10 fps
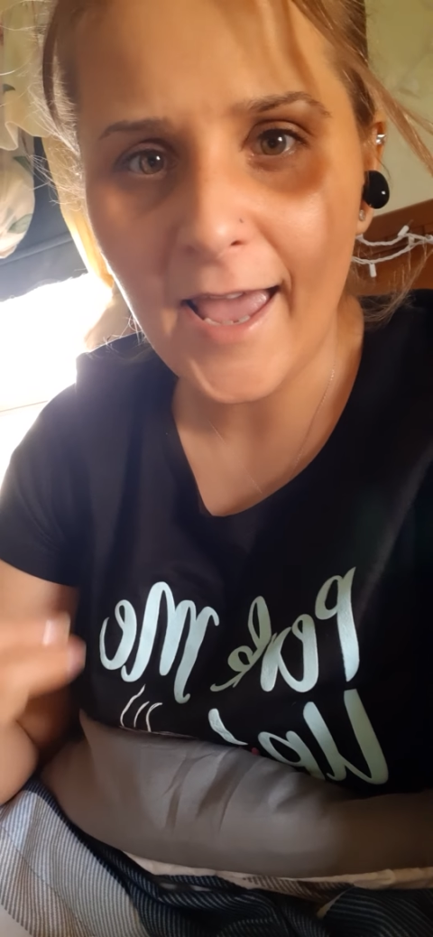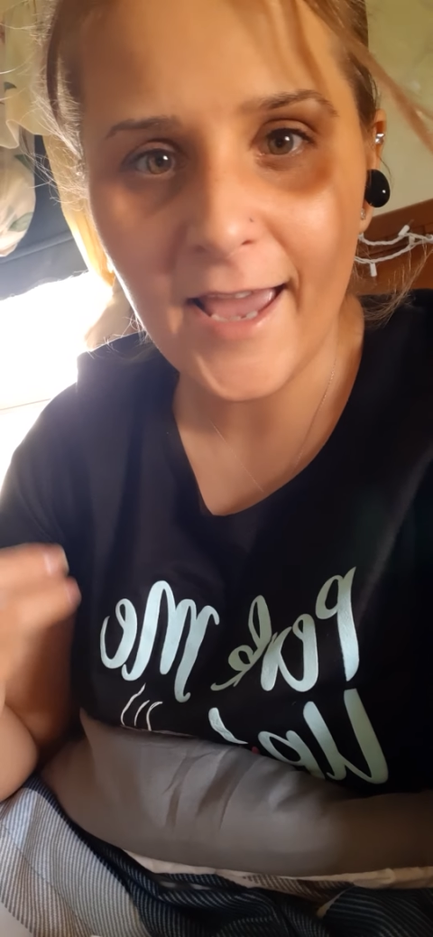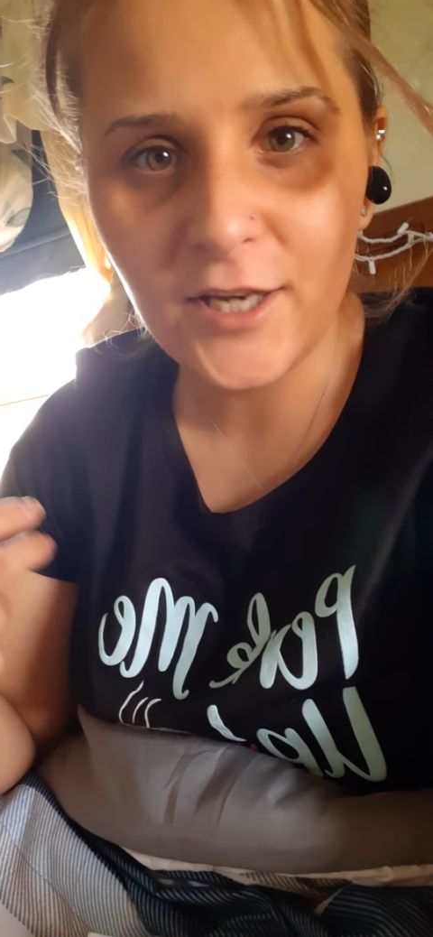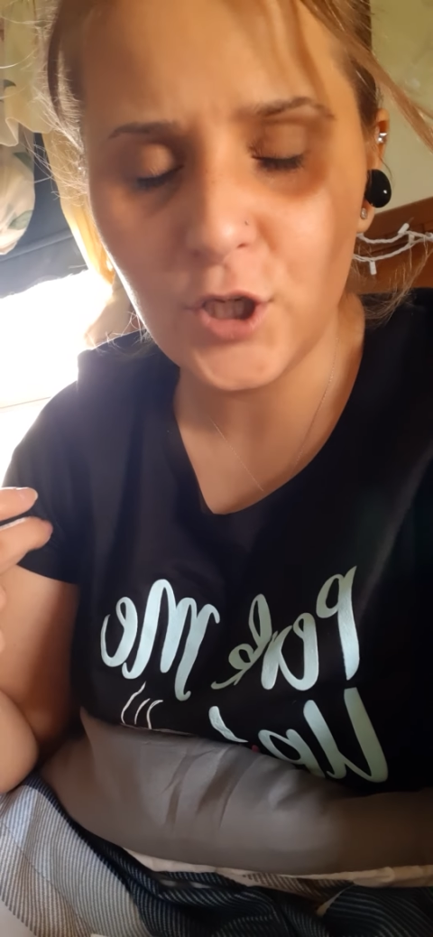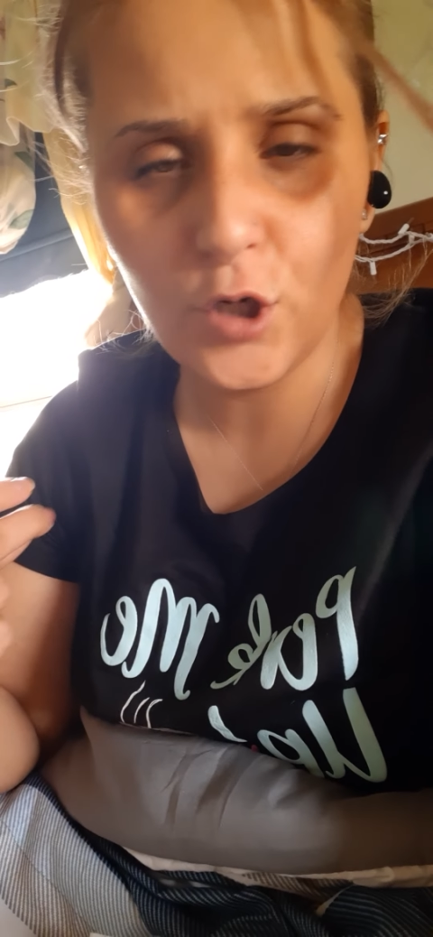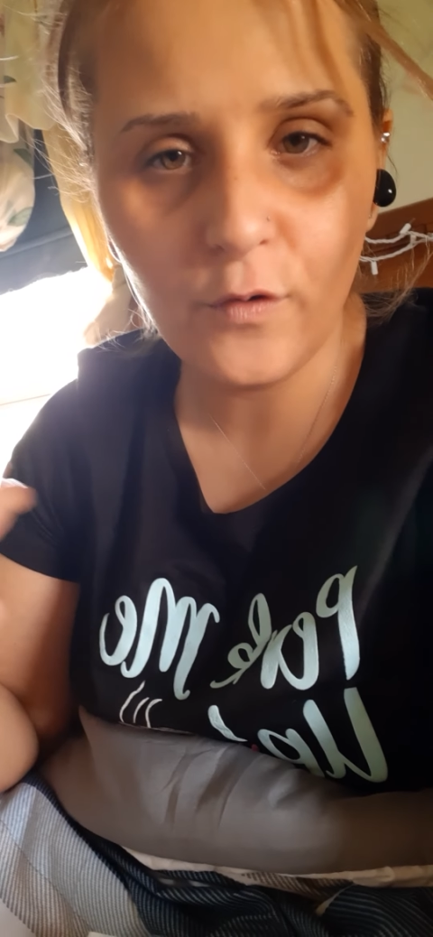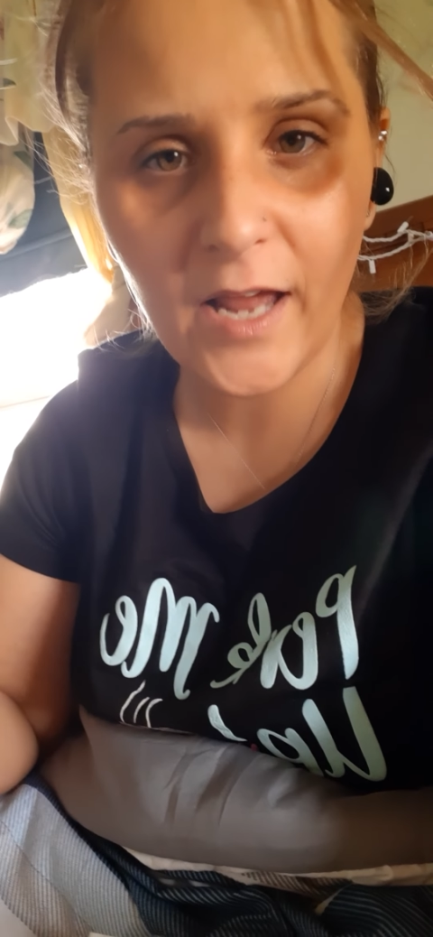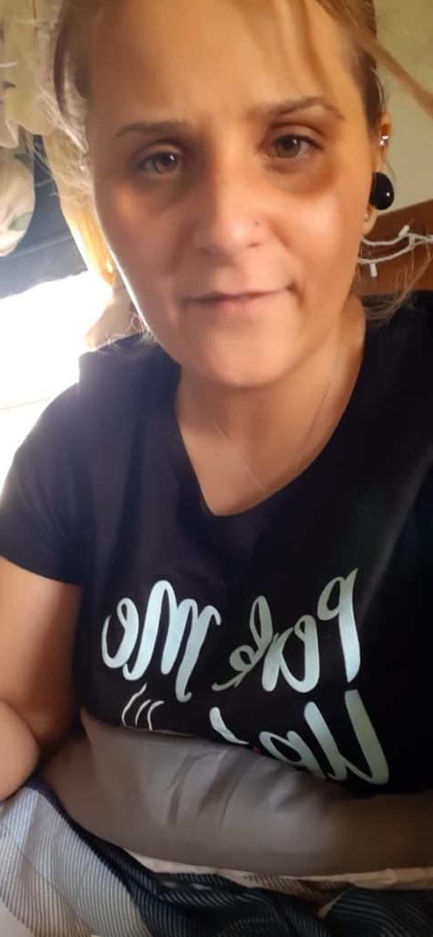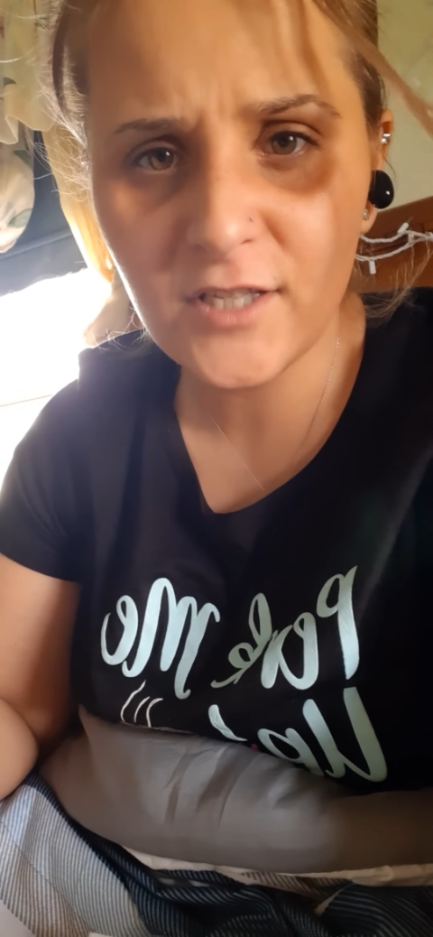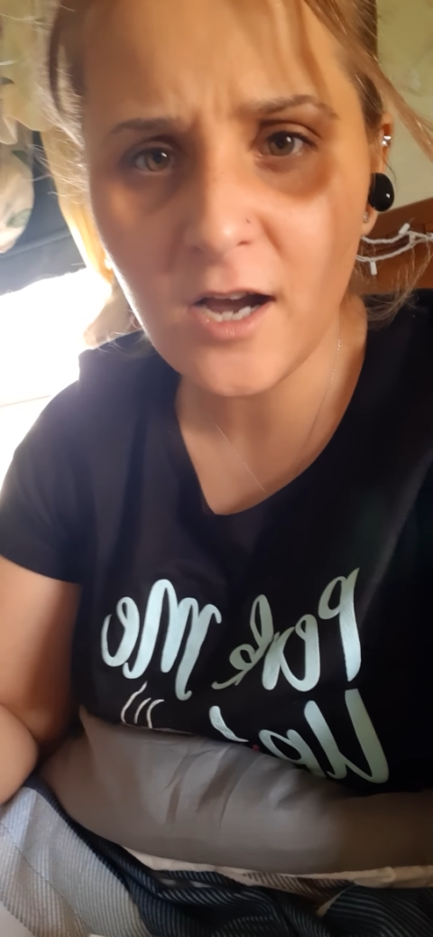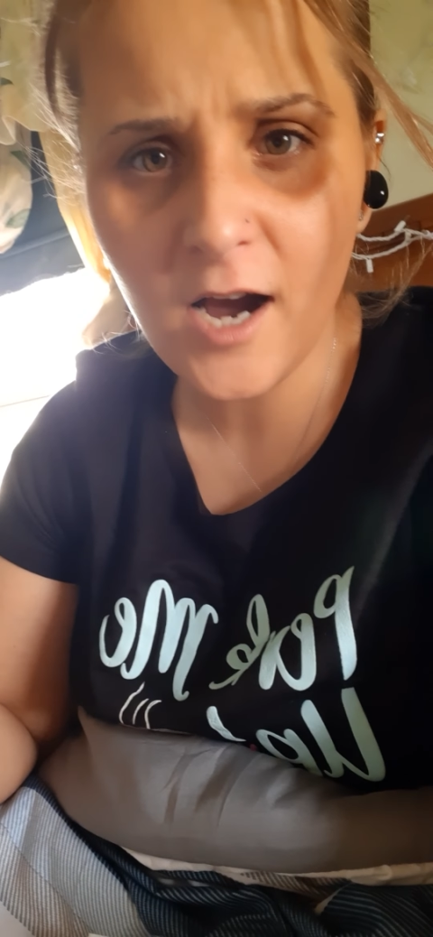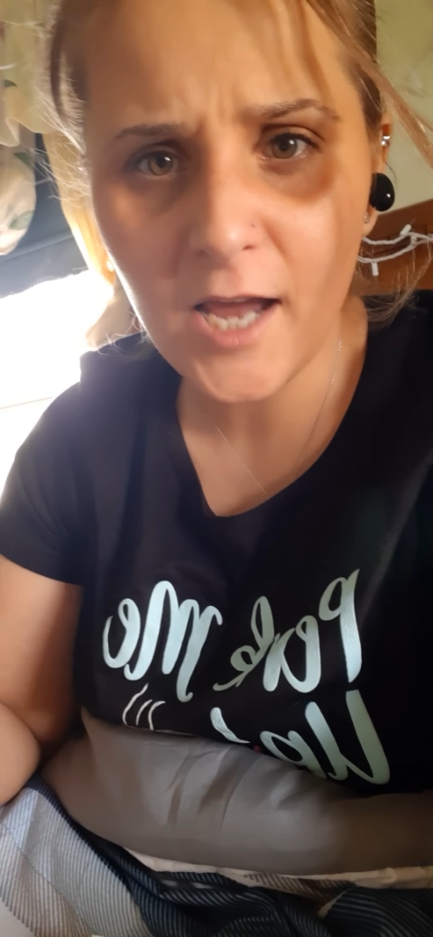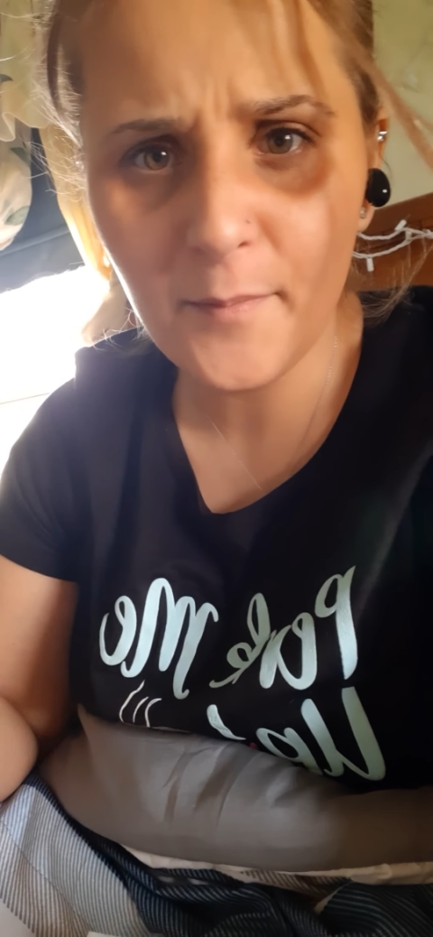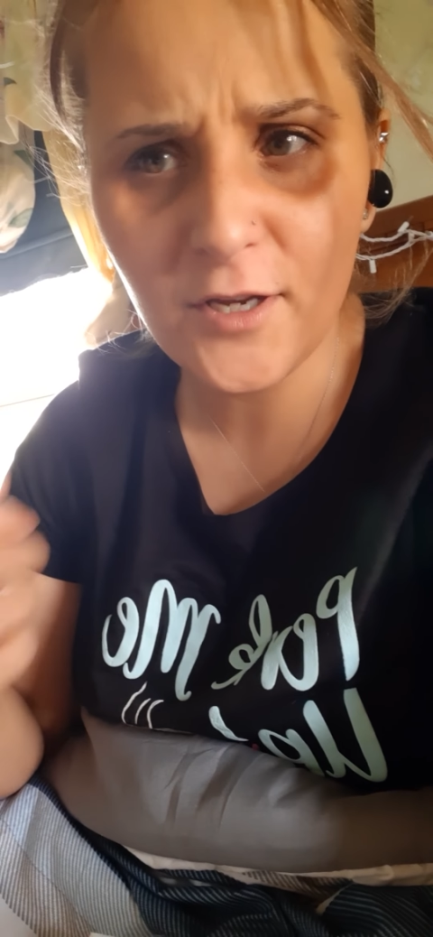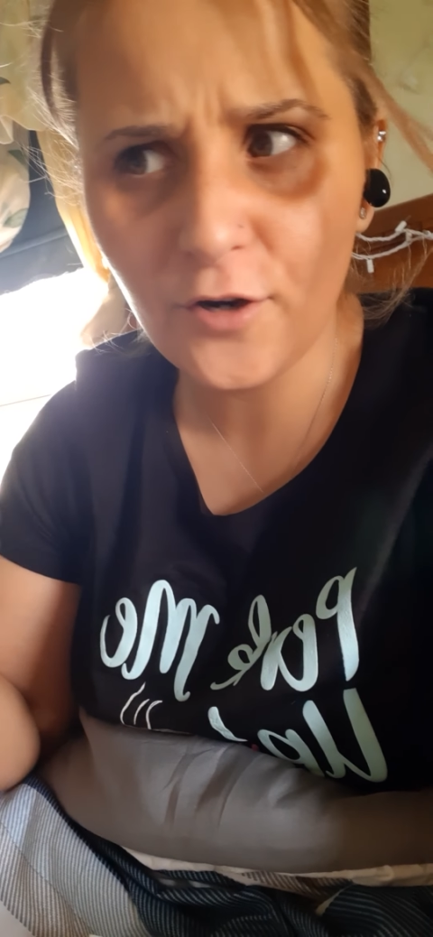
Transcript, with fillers: and you don't have time and